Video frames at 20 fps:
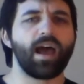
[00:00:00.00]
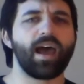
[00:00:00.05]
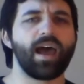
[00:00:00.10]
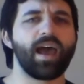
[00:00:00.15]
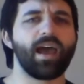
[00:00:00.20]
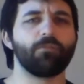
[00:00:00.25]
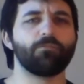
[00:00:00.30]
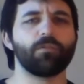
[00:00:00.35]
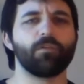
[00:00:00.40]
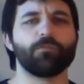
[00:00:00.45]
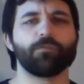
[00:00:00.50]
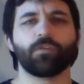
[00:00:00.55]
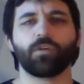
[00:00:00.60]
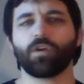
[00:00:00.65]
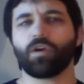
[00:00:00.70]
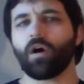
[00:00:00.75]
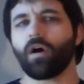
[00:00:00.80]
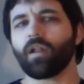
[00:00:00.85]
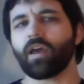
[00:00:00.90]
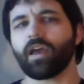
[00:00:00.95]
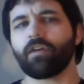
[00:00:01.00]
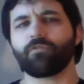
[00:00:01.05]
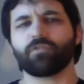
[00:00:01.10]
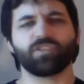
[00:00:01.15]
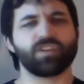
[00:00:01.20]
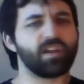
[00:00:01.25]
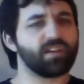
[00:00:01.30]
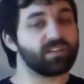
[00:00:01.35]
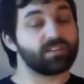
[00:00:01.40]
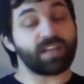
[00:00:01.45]
We've got a
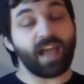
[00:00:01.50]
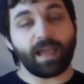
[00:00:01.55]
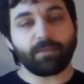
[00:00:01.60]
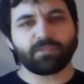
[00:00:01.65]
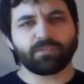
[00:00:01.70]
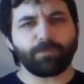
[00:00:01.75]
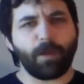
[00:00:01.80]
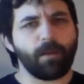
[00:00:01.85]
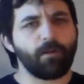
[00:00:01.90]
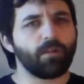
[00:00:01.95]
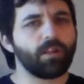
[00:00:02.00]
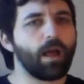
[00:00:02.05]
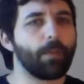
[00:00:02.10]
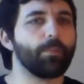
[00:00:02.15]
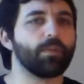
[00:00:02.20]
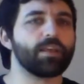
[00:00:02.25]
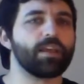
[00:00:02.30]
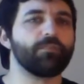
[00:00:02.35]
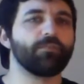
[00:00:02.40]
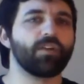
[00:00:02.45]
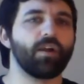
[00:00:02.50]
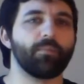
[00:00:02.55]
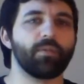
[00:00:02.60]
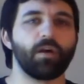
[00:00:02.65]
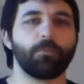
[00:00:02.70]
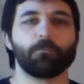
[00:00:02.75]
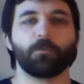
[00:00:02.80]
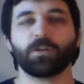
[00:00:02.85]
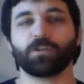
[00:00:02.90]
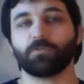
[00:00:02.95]
Return to Time Spiral, I believe, coming
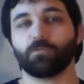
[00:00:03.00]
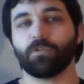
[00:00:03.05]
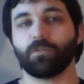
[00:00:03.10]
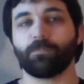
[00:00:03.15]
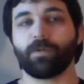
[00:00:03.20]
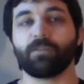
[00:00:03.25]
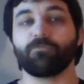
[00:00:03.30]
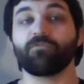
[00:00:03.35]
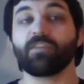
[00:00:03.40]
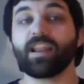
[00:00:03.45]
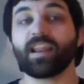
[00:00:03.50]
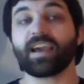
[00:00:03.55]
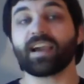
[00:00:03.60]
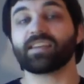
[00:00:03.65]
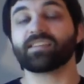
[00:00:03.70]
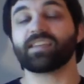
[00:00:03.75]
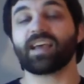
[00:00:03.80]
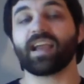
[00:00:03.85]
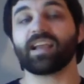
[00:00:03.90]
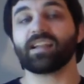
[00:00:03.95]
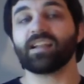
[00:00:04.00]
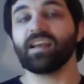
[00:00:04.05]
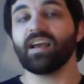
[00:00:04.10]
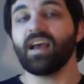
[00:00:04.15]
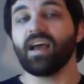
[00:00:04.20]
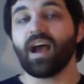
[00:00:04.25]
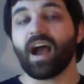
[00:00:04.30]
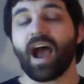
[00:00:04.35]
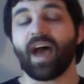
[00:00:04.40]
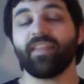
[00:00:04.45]
up, which will be really exciting,
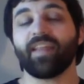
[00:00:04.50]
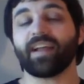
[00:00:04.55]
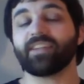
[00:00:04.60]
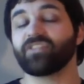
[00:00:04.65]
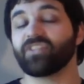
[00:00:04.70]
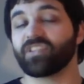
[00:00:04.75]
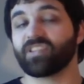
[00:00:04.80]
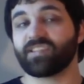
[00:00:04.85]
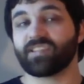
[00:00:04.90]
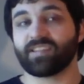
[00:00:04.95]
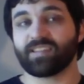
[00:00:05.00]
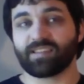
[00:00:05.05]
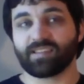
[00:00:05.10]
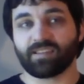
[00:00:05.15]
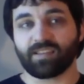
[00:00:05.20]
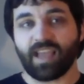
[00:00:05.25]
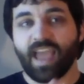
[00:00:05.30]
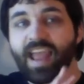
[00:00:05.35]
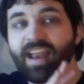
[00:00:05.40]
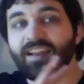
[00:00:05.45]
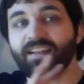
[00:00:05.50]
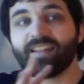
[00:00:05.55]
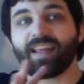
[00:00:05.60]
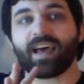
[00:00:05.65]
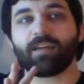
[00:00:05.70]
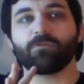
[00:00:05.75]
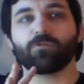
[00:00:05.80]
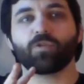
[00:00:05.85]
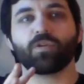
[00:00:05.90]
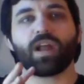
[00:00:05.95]
and that's just hinting
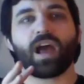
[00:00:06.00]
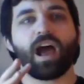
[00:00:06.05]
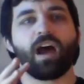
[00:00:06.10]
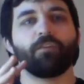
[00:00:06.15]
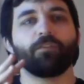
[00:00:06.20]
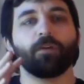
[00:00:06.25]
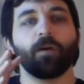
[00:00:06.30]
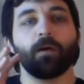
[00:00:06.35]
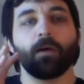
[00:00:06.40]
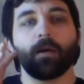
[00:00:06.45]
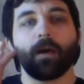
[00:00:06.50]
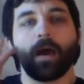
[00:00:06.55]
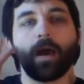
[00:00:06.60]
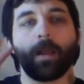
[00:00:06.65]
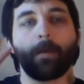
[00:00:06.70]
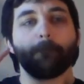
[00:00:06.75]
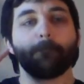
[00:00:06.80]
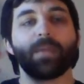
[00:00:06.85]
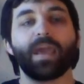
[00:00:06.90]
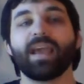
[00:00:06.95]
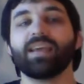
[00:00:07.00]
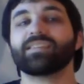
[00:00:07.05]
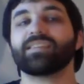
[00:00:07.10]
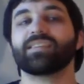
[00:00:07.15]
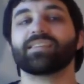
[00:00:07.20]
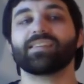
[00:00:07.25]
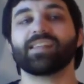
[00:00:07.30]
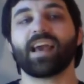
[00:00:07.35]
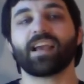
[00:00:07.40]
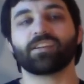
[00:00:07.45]
that we're going to have an amazing
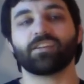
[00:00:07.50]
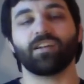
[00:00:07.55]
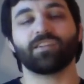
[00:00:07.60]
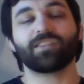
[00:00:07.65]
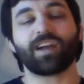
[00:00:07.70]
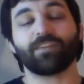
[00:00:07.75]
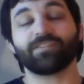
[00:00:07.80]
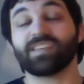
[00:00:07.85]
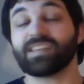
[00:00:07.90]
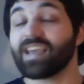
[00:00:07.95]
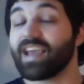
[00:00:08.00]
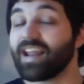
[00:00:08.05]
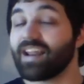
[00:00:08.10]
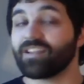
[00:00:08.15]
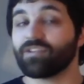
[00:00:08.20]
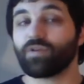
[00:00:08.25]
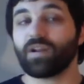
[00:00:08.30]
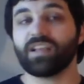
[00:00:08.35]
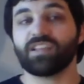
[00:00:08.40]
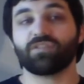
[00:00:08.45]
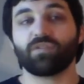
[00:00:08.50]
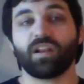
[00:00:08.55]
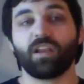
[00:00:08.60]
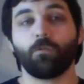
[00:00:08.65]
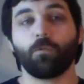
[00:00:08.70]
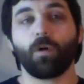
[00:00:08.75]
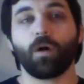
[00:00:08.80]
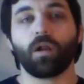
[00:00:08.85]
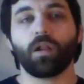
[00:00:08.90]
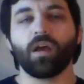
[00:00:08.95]
selection of drafts again in
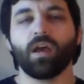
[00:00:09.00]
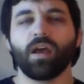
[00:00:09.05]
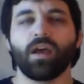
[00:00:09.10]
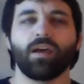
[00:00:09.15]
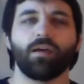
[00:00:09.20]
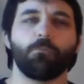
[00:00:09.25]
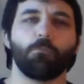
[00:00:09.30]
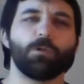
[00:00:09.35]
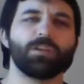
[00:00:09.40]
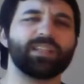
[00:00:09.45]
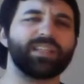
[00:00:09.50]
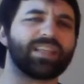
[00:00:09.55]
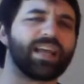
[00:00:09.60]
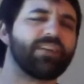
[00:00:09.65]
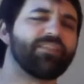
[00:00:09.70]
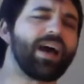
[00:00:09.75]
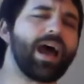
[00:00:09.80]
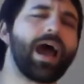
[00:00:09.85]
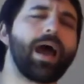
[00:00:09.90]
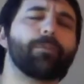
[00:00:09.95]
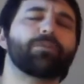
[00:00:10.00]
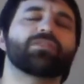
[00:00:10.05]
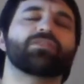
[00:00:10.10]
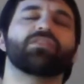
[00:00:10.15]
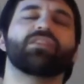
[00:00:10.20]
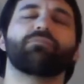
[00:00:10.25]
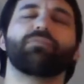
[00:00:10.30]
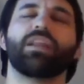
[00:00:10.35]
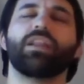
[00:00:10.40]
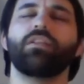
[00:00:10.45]
2021. Wizards have absolutely
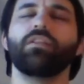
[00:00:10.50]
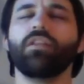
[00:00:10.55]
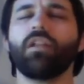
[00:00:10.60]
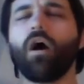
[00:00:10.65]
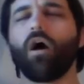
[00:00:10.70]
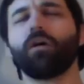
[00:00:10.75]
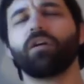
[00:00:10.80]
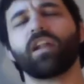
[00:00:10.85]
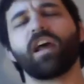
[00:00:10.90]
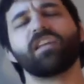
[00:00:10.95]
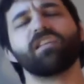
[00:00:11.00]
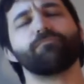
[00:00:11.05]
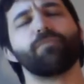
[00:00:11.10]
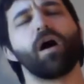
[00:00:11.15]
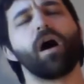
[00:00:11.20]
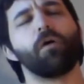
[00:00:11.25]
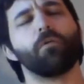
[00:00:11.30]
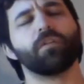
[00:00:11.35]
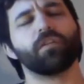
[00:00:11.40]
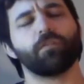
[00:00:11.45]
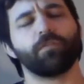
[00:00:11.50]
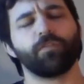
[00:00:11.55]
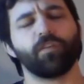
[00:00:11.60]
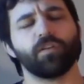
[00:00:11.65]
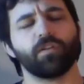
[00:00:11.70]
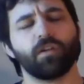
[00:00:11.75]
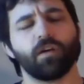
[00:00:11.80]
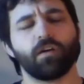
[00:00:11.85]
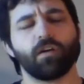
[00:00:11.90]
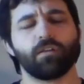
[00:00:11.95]
been knocking it out of the park with the fun
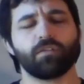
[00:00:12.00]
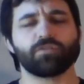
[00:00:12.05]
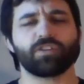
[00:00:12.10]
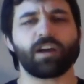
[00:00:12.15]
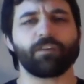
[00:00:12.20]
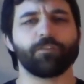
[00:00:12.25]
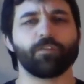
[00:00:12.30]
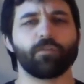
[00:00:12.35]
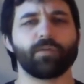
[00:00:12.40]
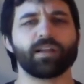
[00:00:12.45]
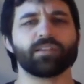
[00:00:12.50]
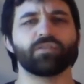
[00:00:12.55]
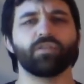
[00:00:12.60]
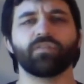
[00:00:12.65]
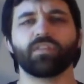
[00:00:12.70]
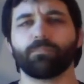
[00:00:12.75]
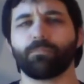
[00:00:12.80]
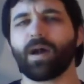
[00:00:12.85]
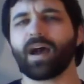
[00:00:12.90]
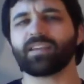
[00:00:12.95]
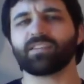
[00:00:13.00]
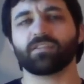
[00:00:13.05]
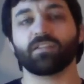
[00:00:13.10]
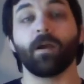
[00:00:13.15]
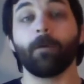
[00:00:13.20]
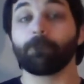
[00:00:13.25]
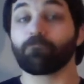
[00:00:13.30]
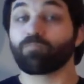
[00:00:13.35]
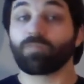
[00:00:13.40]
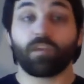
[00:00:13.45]
draft formats over the past
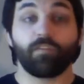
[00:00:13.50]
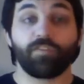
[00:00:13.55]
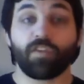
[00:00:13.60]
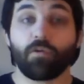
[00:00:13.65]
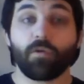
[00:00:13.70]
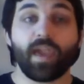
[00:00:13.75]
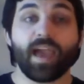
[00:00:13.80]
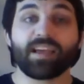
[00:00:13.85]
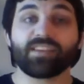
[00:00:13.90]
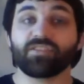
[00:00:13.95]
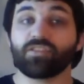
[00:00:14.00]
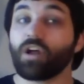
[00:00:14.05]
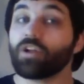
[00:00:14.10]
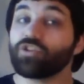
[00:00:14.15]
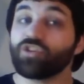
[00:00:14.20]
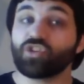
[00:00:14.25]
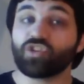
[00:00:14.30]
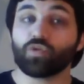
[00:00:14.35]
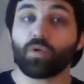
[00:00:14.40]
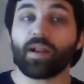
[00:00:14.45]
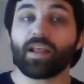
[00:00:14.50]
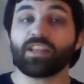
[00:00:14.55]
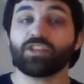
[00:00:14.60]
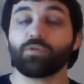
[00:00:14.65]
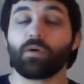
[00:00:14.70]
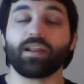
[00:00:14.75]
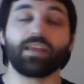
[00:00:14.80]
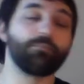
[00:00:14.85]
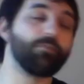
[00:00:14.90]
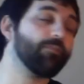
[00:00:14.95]
few years, not just
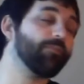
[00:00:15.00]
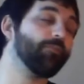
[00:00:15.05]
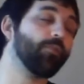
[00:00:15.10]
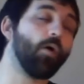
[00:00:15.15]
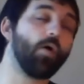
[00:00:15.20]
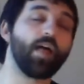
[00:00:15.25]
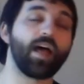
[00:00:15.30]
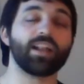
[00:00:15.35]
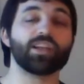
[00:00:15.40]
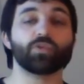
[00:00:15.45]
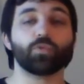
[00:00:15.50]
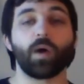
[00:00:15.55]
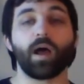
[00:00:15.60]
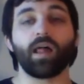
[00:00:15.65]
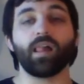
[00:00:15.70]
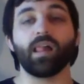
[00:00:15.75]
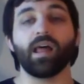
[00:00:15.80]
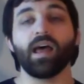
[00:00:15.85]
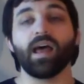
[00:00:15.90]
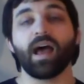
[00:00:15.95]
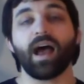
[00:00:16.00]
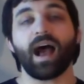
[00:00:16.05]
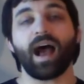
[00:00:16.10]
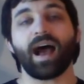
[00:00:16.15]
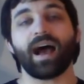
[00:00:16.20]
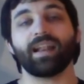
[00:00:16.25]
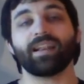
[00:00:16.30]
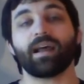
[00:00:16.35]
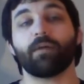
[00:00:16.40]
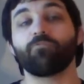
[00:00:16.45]
2020, before that as well,
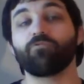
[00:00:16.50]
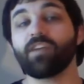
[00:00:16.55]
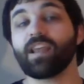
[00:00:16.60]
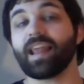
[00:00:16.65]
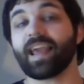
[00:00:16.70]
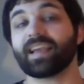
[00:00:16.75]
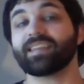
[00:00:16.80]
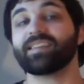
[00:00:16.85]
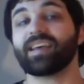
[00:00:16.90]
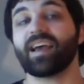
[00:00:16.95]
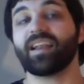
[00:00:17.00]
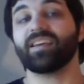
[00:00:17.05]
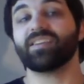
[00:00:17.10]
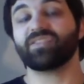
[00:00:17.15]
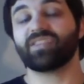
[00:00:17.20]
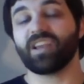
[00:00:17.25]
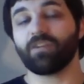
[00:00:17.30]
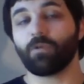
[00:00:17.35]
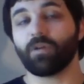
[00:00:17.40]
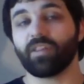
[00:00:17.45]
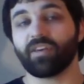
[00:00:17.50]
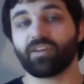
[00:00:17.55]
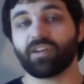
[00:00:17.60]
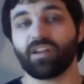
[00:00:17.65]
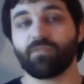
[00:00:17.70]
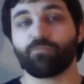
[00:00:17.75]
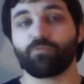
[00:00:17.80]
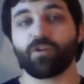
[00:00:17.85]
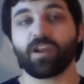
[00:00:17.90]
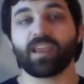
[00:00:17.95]
and I'm really excited to see what they're going to
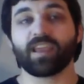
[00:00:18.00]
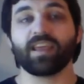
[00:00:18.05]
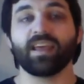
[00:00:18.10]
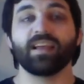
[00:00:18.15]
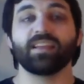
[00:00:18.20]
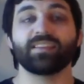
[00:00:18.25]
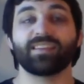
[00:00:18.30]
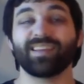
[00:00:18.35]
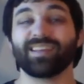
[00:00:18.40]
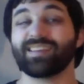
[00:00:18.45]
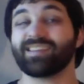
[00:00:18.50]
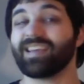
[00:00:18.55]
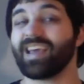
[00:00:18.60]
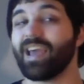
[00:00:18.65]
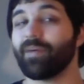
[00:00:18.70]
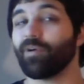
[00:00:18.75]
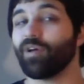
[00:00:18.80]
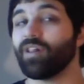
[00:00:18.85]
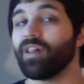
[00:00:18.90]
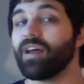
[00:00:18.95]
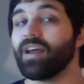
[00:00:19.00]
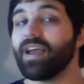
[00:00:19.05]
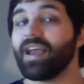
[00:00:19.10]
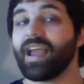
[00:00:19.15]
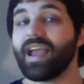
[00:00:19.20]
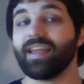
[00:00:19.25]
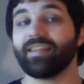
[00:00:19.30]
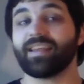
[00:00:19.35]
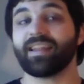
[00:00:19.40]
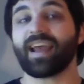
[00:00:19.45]
bring to the table
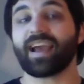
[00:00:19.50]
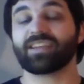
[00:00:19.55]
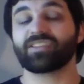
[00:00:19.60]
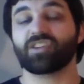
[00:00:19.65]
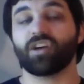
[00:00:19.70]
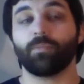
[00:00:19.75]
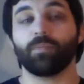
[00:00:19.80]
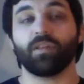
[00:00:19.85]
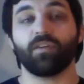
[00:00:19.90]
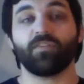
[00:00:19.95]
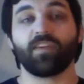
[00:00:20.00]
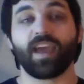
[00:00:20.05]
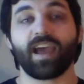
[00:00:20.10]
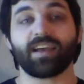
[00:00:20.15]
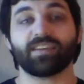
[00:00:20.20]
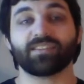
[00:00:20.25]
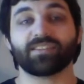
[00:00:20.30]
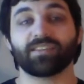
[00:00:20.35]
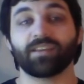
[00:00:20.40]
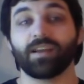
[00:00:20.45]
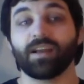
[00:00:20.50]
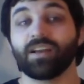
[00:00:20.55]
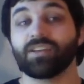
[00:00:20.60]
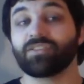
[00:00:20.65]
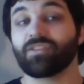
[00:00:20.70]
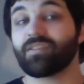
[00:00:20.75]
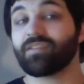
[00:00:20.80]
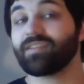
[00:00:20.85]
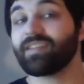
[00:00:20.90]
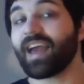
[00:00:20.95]
in the next couple of years. So
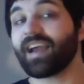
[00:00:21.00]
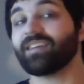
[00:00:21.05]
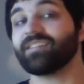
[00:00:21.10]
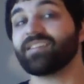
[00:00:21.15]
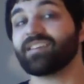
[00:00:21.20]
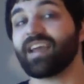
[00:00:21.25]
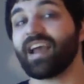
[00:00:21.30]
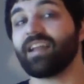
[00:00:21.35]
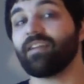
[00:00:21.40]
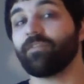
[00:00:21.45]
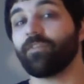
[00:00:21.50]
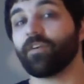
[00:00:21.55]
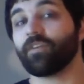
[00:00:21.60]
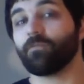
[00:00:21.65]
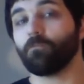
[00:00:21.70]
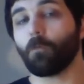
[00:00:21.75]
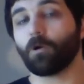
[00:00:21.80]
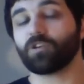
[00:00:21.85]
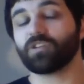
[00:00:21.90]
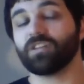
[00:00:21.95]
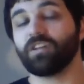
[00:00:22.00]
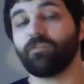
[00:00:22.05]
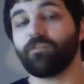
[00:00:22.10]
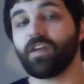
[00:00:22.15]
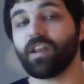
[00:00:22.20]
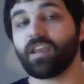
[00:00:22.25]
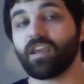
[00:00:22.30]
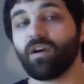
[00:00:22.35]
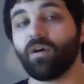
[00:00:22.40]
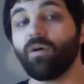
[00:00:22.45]
thanks again for watching the
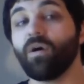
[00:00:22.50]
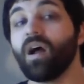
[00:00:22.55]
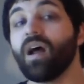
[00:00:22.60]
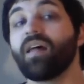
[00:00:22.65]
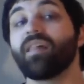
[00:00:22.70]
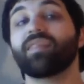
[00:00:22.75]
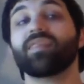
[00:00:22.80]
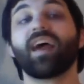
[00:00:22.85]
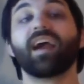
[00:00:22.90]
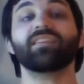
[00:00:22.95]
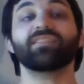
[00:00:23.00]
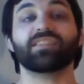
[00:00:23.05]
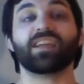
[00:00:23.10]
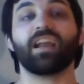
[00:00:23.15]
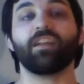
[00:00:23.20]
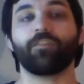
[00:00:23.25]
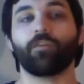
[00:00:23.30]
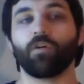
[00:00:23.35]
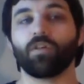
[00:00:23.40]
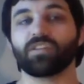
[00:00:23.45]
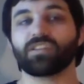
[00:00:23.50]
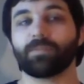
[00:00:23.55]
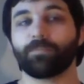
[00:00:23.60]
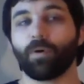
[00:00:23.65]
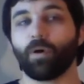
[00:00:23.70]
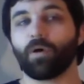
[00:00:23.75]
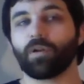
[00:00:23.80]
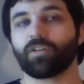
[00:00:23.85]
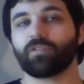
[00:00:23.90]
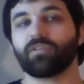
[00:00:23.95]
video. Thanks again for all the
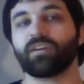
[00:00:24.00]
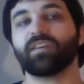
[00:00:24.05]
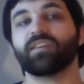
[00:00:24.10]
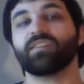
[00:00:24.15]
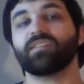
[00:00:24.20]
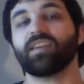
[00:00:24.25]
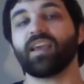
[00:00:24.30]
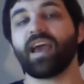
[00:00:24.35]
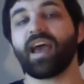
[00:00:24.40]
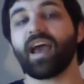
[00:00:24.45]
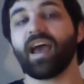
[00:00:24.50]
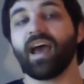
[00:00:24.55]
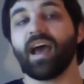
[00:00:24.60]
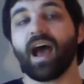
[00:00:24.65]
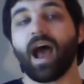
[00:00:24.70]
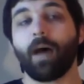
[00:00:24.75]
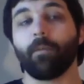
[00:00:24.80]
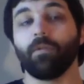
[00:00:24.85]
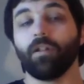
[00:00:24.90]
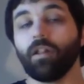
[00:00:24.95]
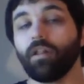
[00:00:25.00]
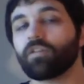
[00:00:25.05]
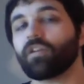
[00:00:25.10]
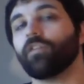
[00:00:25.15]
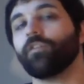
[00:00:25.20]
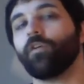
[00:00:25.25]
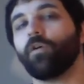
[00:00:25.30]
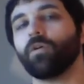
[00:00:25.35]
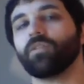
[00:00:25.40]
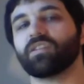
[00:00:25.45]
support throughout this year. I'm looking
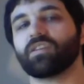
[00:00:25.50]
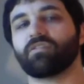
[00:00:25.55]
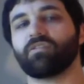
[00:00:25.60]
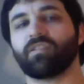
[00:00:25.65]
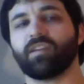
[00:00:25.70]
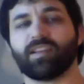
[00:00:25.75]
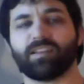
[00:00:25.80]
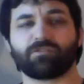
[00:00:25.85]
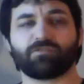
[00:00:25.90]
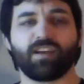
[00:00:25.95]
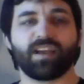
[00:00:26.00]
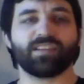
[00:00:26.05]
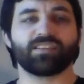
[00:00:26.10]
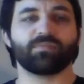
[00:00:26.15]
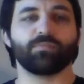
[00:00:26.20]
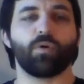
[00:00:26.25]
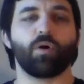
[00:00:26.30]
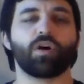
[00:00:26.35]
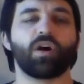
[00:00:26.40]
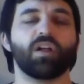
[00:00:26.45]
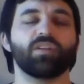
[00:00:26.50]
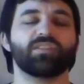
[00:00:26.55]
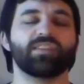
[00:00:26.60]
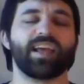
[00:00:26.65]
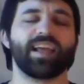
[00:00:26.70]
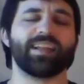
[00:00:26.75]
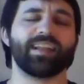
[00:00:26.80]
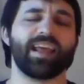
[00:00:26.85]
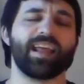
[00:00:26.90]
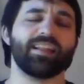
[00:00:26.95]
forward to creating some more
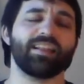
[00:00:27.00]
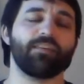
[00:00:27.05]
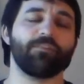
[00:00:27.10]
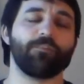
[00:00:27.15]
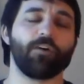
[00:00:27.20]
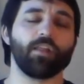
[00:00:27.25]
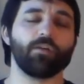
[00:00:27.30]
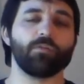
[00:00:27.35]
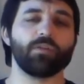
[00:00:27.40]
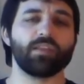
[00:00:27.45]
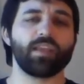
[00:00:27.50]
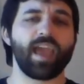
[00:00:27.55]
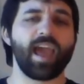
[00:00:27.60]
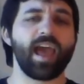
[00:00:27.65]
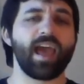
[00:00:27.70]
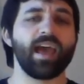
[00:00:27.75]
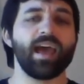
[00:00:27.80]
content in the following year,